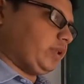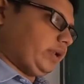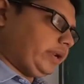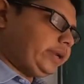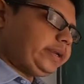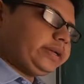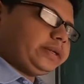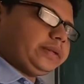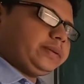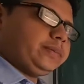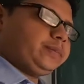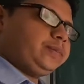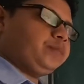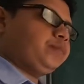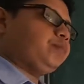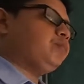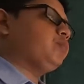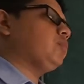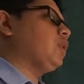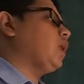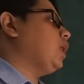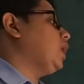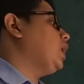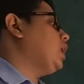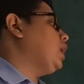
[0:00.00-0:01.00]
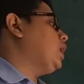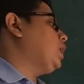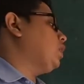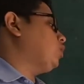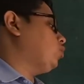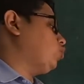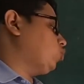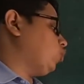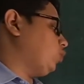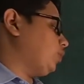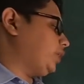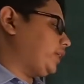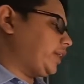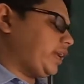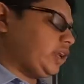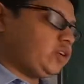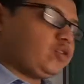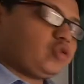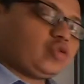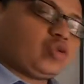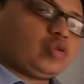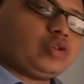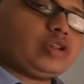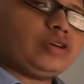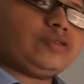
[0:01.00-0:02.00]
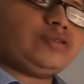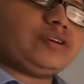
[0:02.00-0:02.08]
right? So it can show the